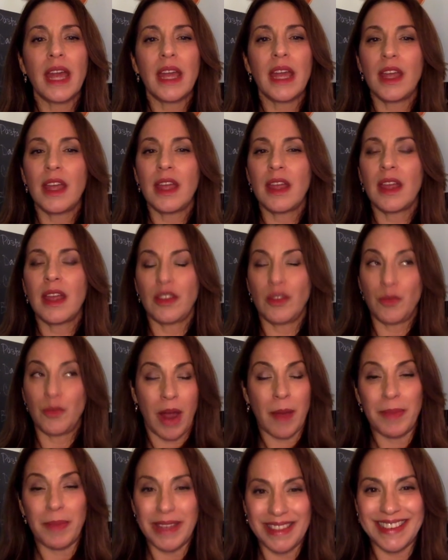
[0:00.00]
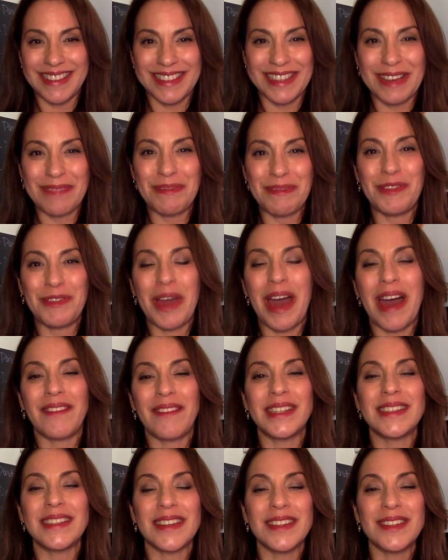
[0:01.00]
you wrapping this up, if you
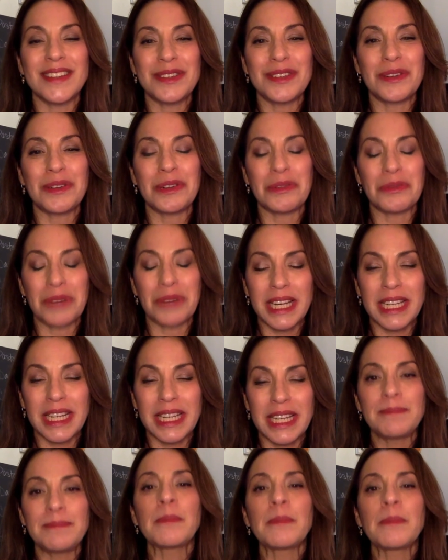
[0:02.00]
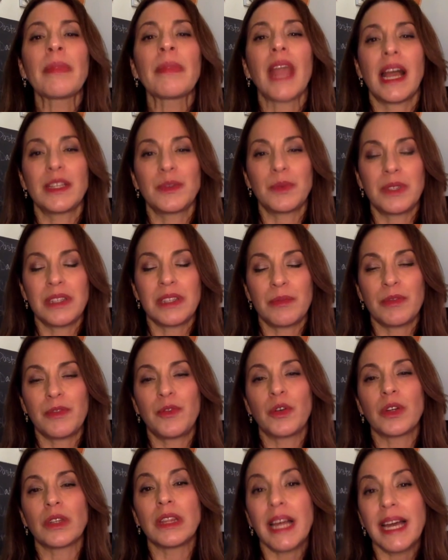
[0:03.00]
haven't done so already, as we said
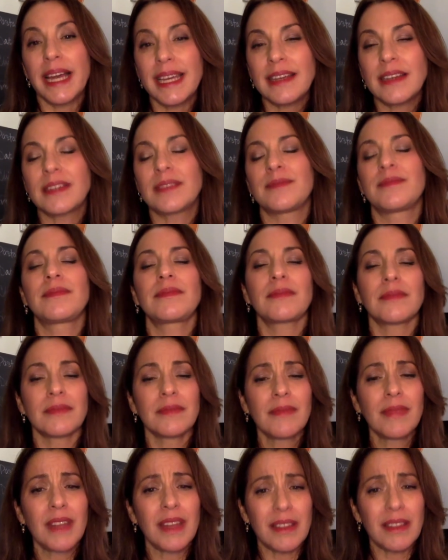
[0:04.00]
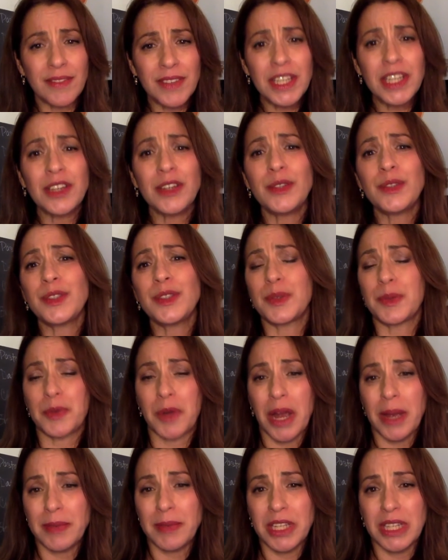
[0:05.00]
before, like the videos,
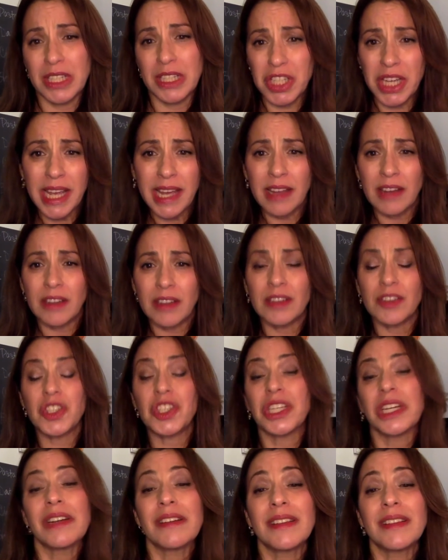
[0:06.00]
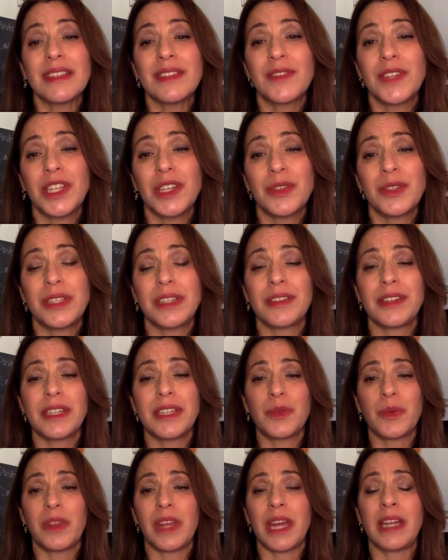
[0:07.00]
subscribe to the channel, share this video
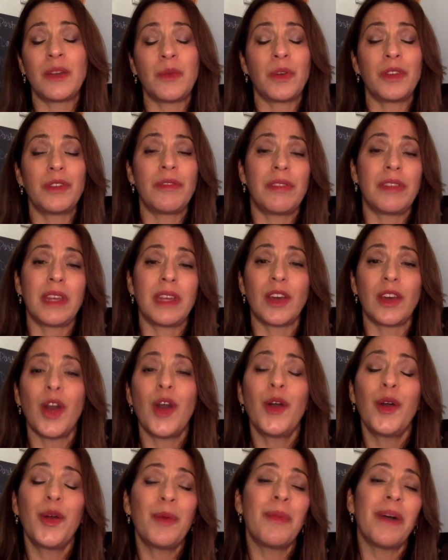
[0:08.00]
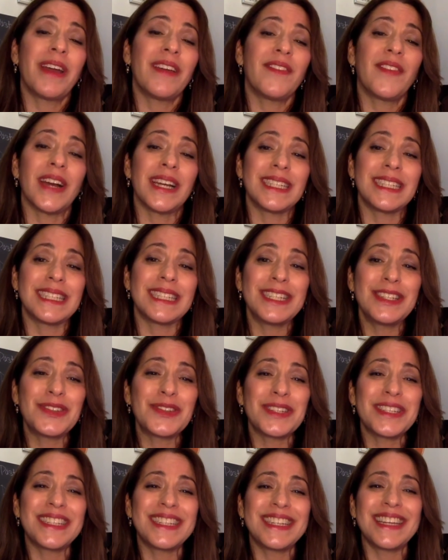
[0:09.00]
series with anyone you think who might find it
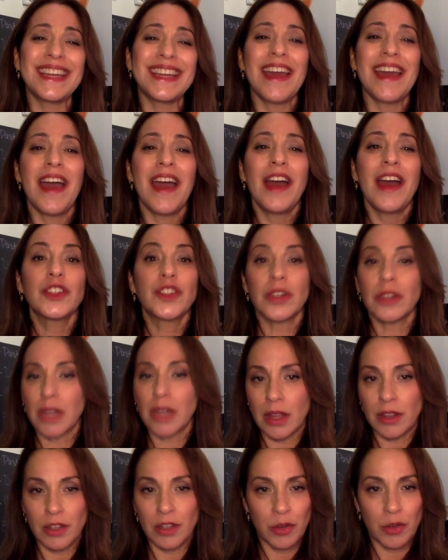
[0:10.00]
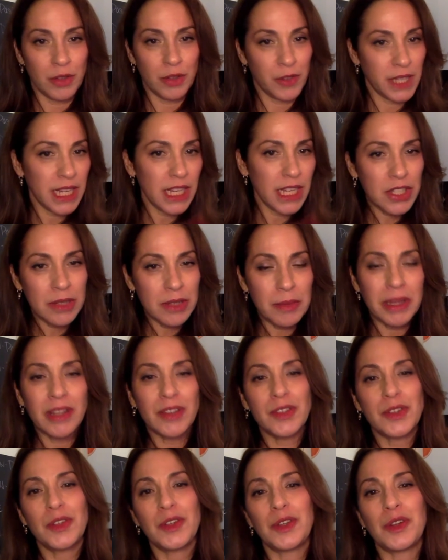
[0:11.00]
interesting, turn on the notification bell
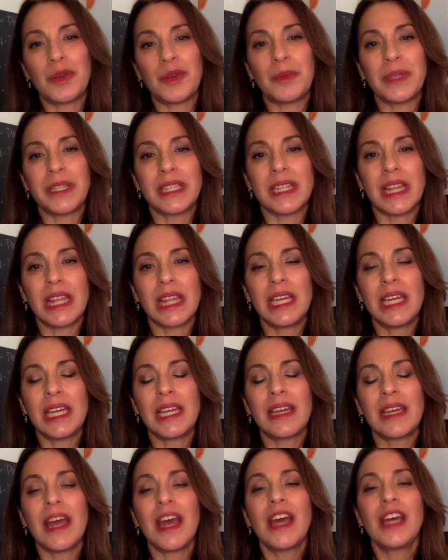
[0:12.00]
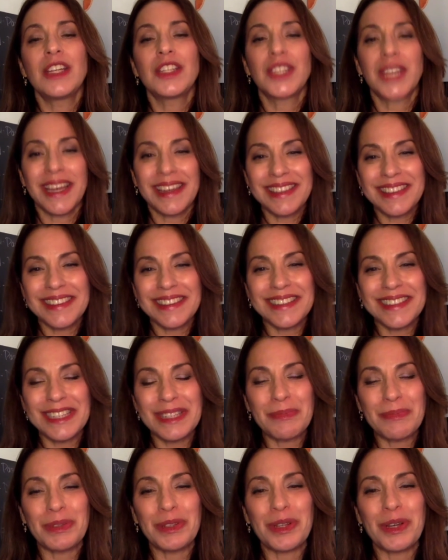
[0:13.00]
so you don't miss a thing, check the
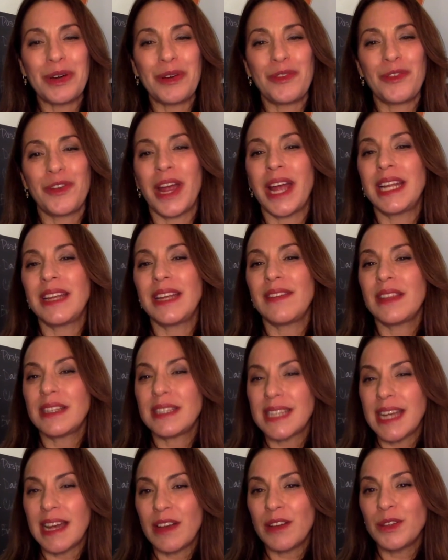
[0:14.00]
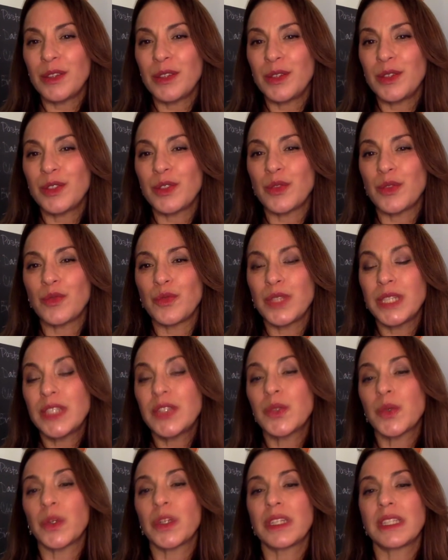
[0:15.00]
links below for any of the downloads,
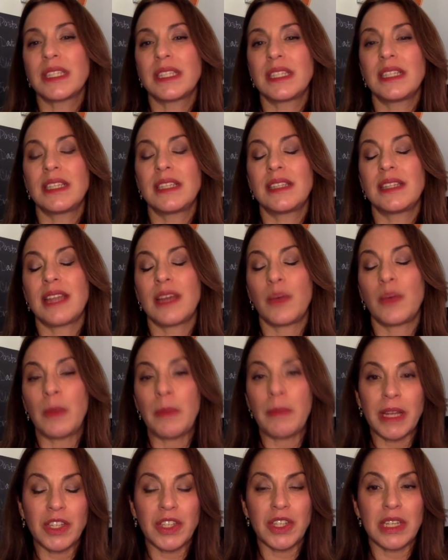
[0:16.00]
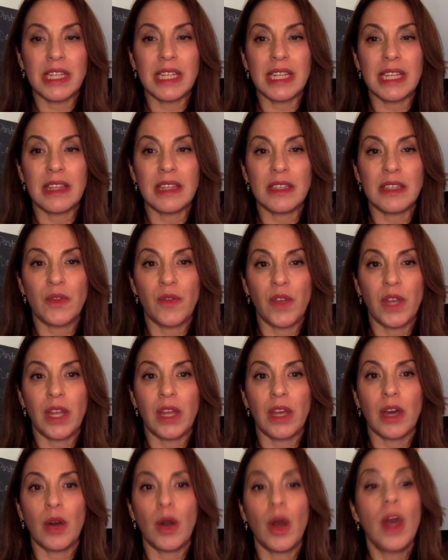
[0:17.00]
resources that we mentioned in this
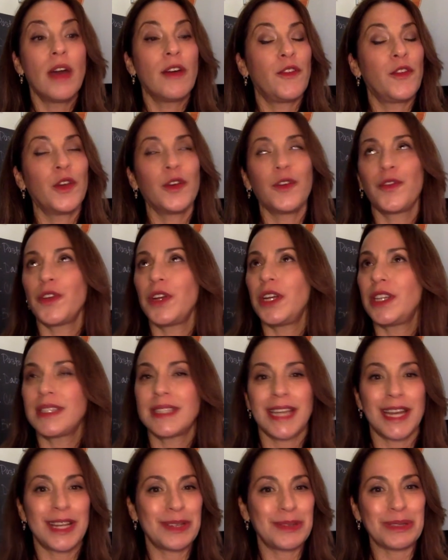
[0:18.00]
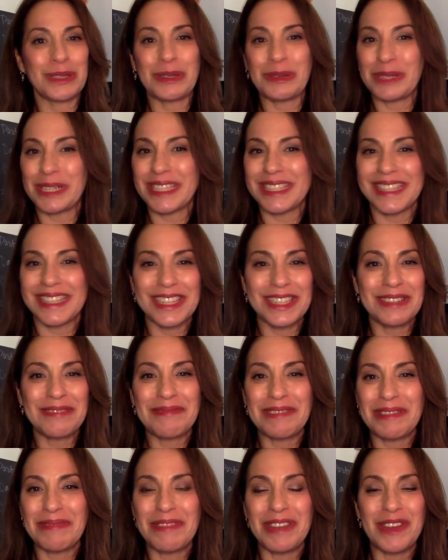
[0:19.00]
video. Feel free to schedule a quick session
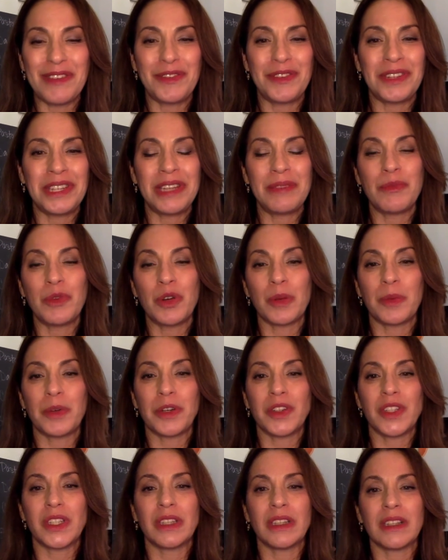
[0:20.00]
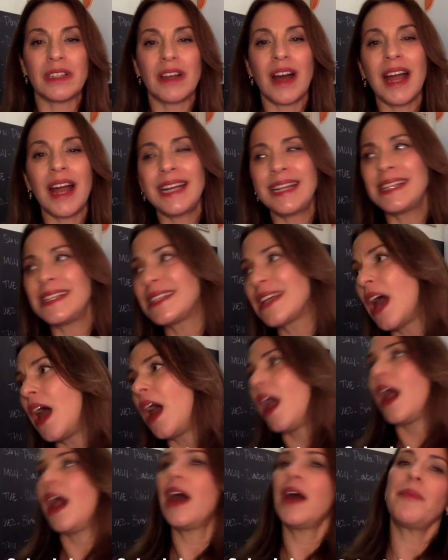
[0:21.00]
with me if you need more personal guidance.
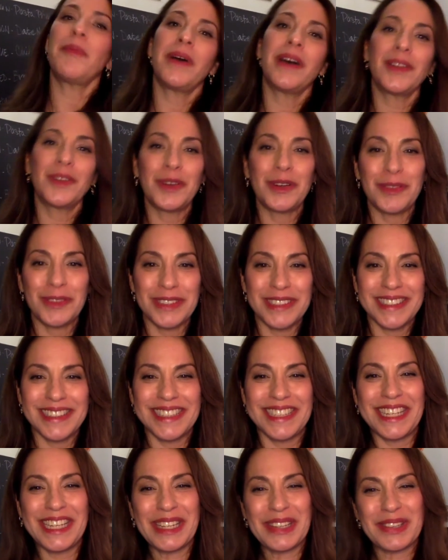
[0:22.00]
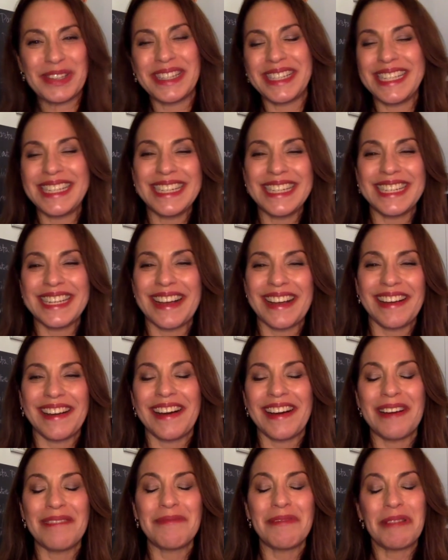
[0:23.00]
Hop on over to the
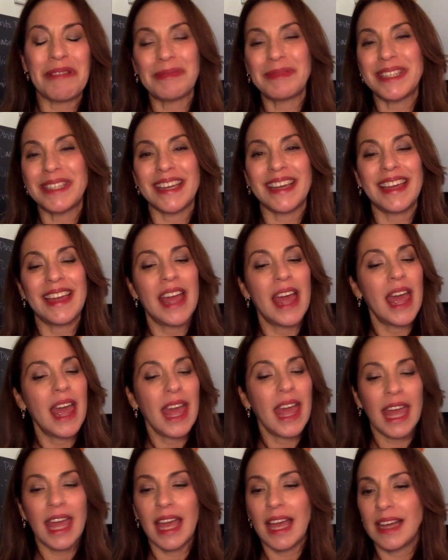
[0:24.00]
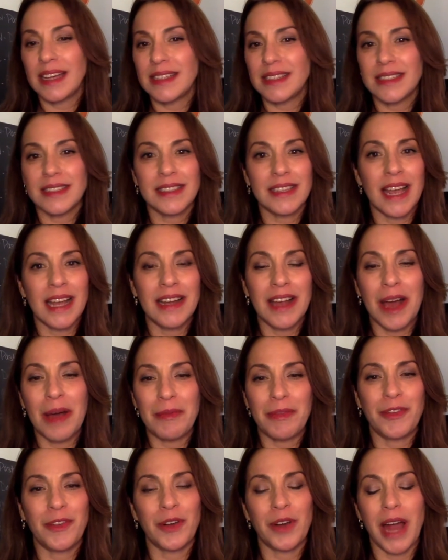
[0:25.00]
DishWithDina.com website and sign
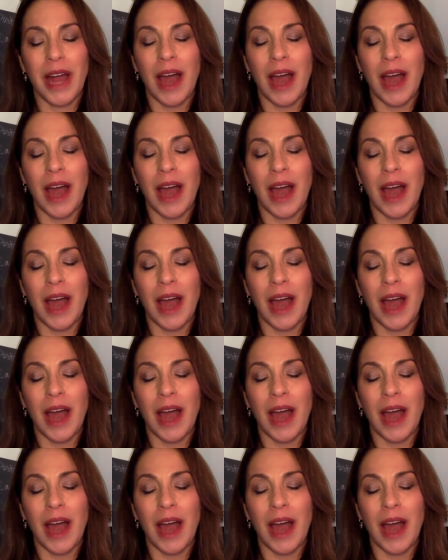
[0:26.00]
up for